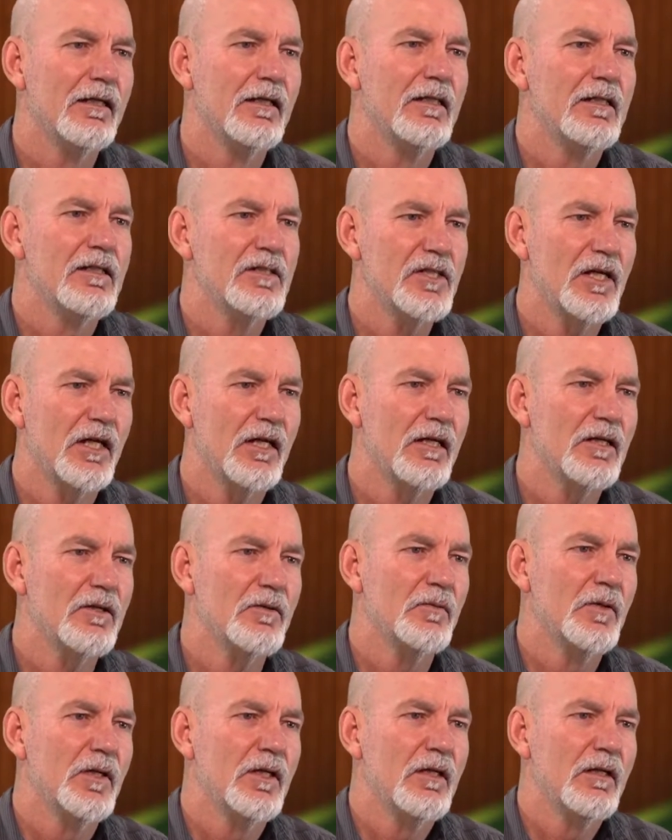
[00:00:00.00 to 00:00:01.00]
So
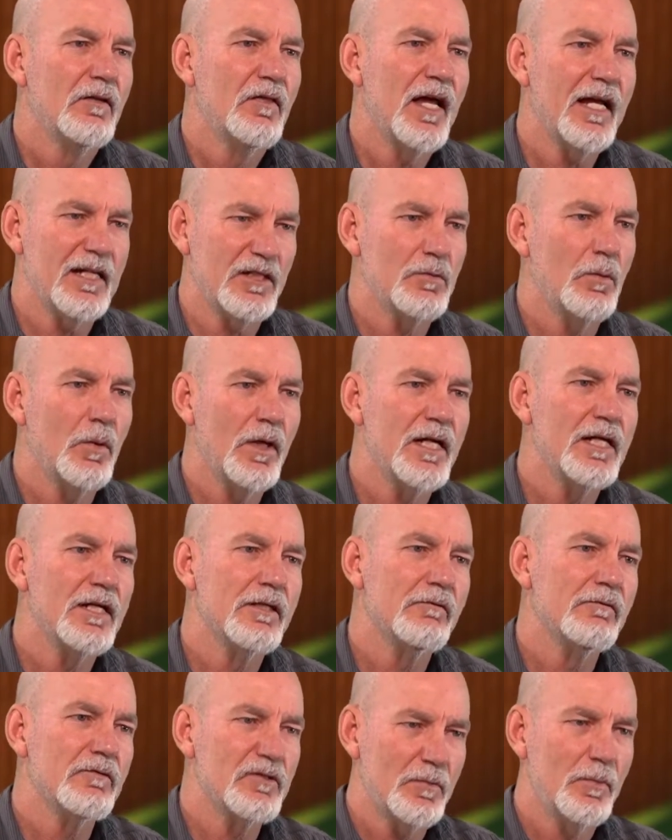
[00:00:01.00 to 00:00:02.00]
that's where
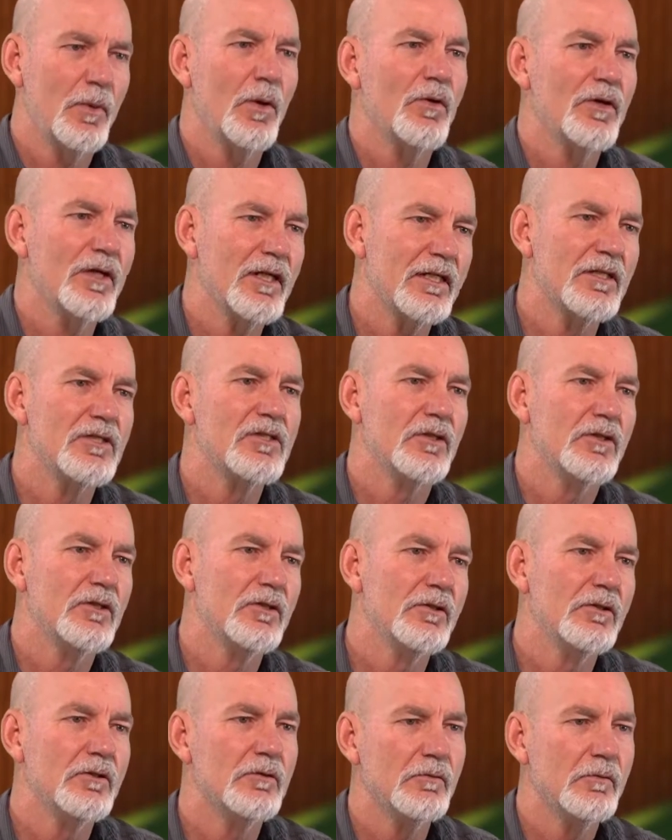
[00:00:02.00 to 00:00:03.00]
you're responding
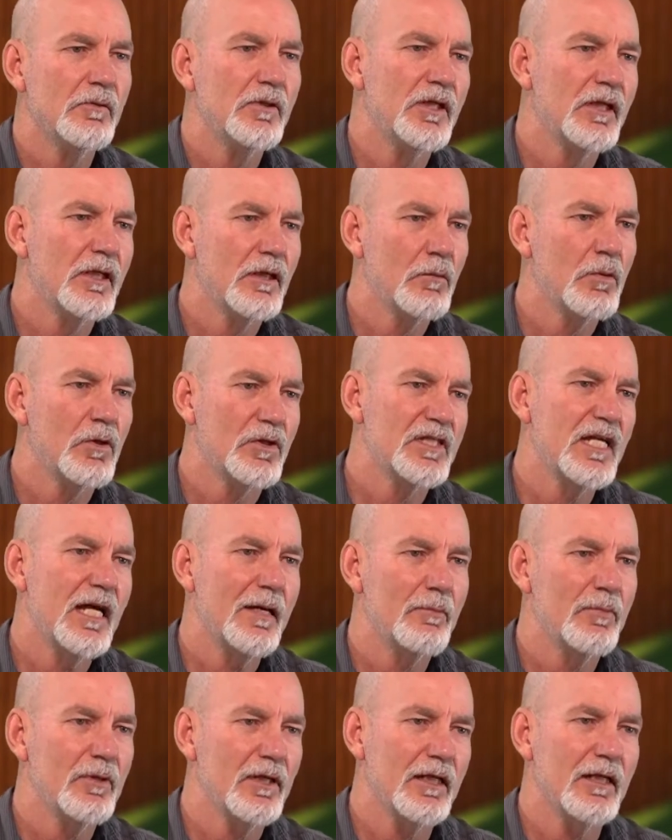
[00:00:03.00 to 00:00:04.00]
to, what's
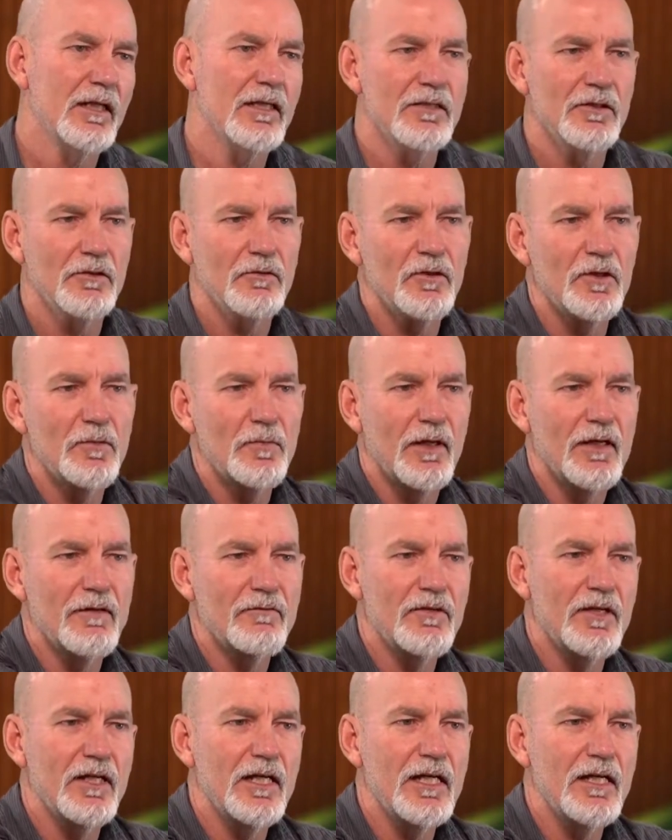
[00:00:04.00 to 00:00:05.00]
happening. There's a group
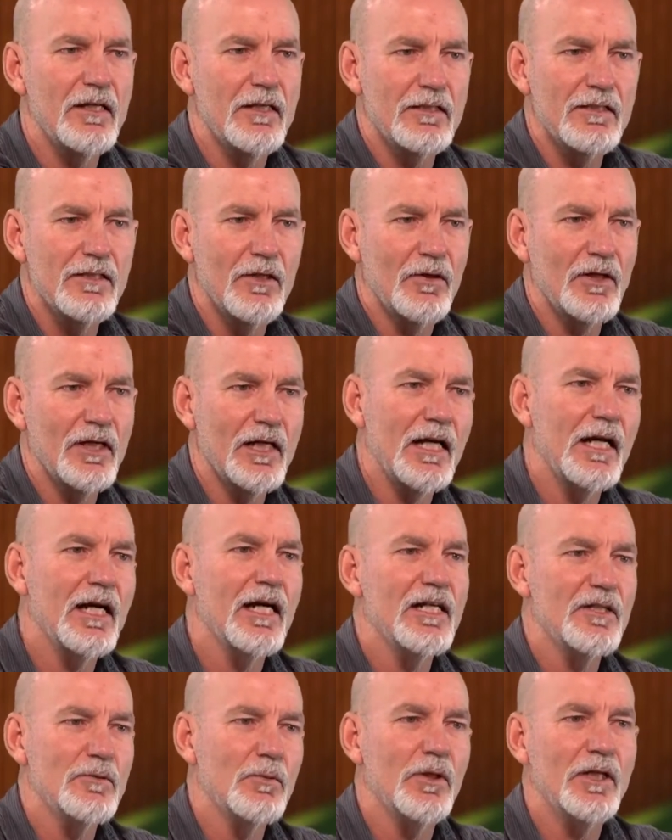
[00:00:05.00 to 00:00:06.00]
over there that's not
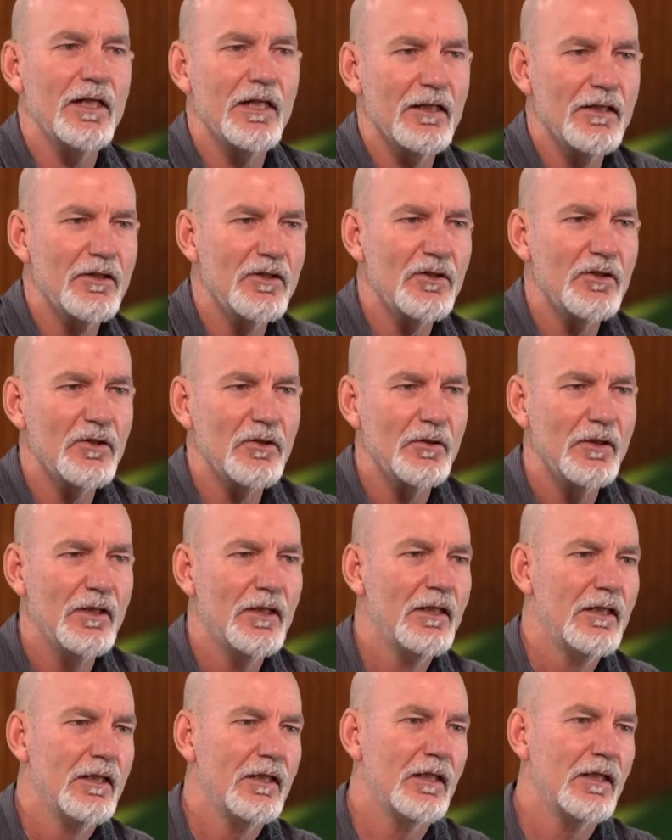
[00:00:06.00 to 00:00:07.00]
engaged. What are you going to do?
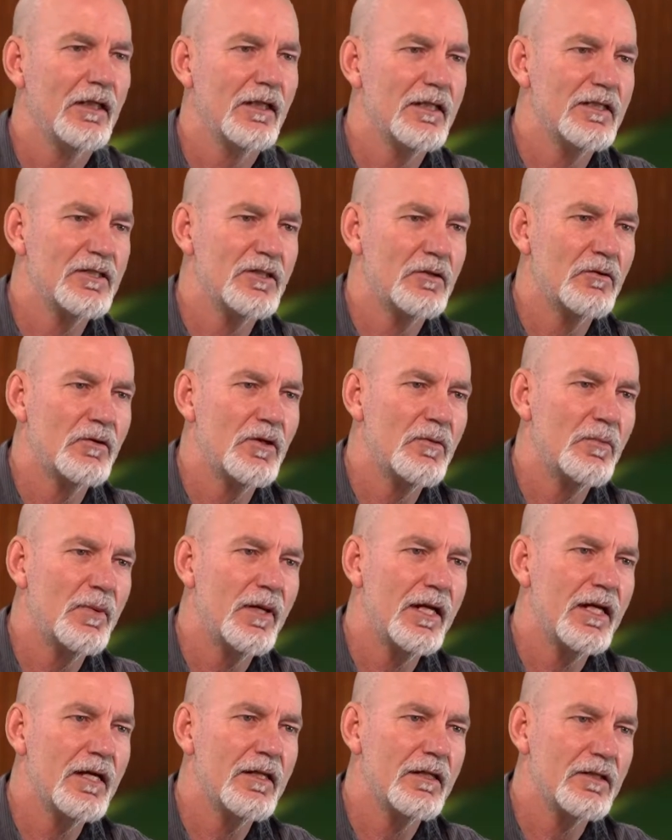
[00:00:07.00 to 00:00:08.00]
There's a group
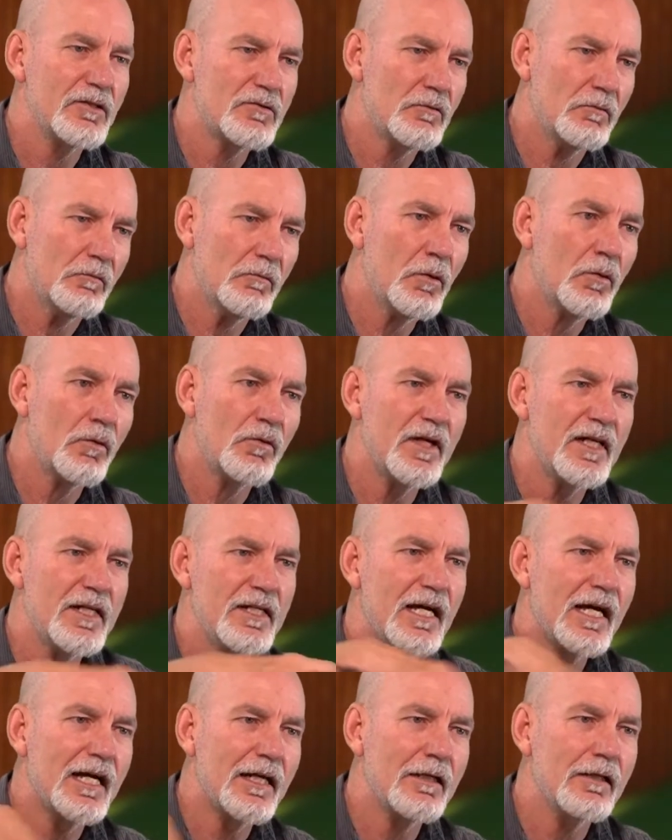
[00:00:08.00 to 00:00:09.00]
here that's already
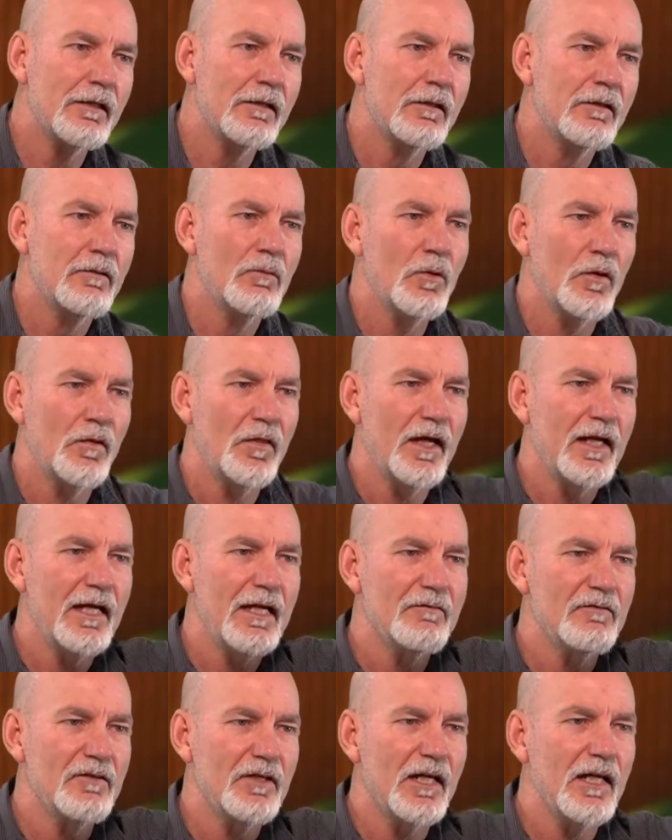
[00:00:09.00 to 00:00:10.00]
done what they
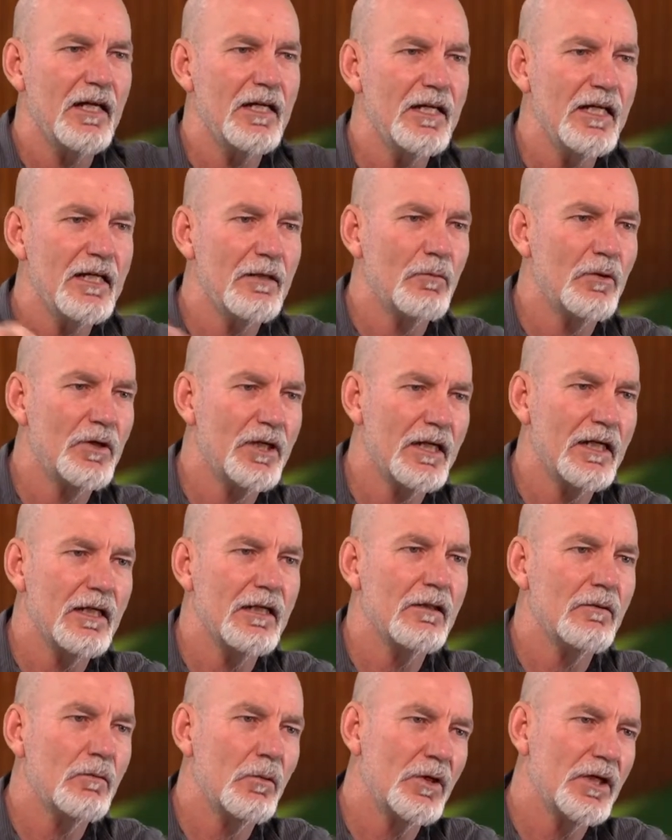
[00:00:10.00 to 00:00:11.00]
haven't done yet. What are you
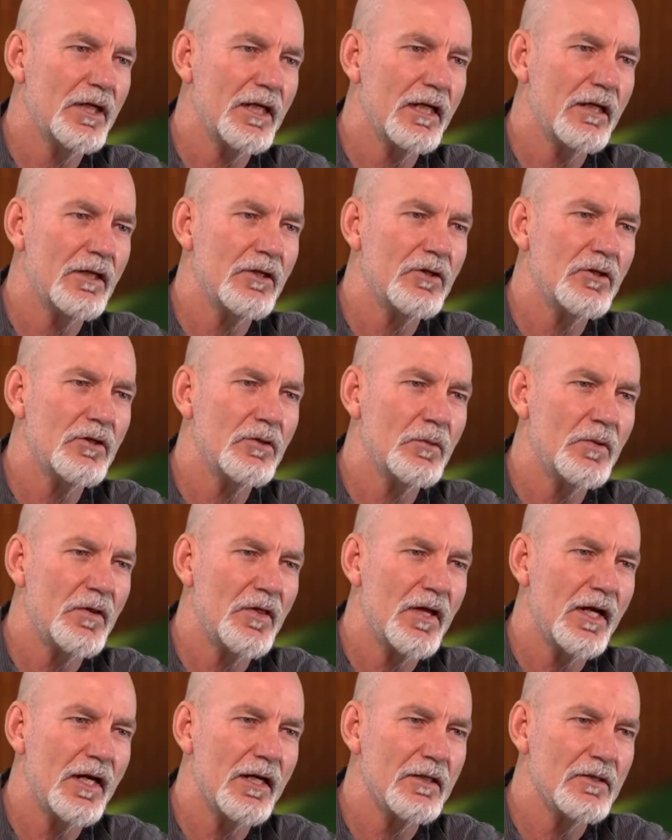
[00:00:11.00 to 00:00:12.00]
going to do with
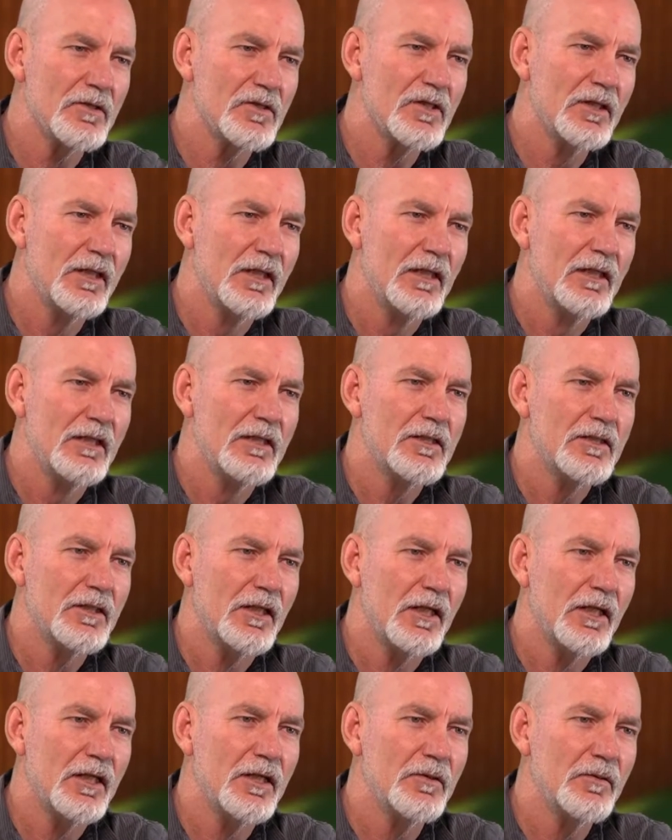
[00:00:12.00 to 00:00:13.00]
those?
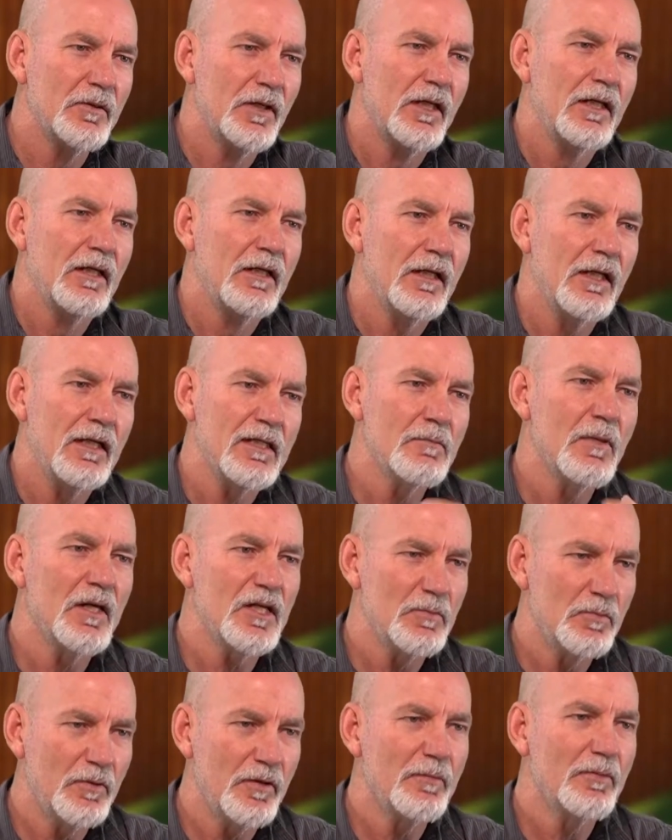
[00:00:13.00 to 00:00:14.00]
So as
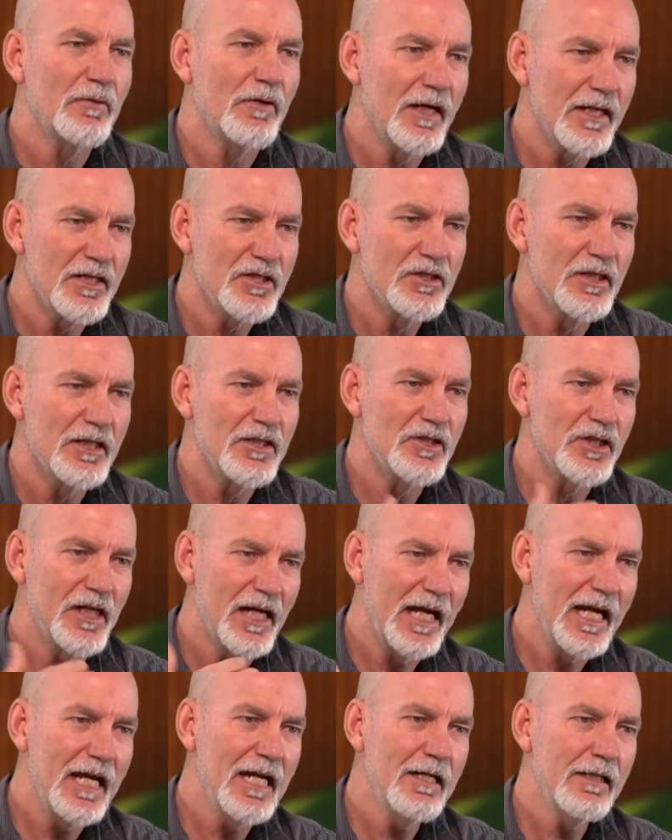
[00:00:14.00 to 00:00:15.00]
much preparation as you
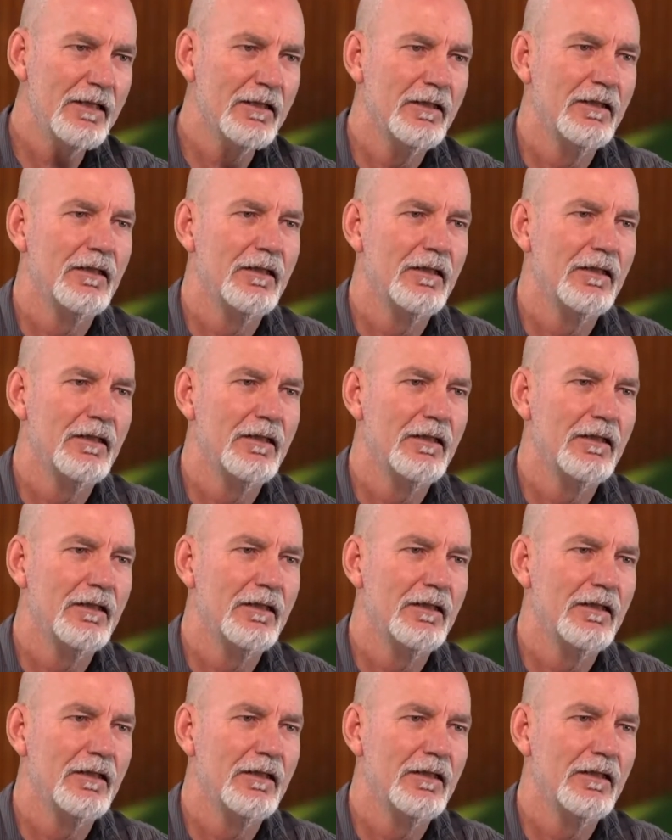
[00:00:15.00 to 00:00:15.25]
can,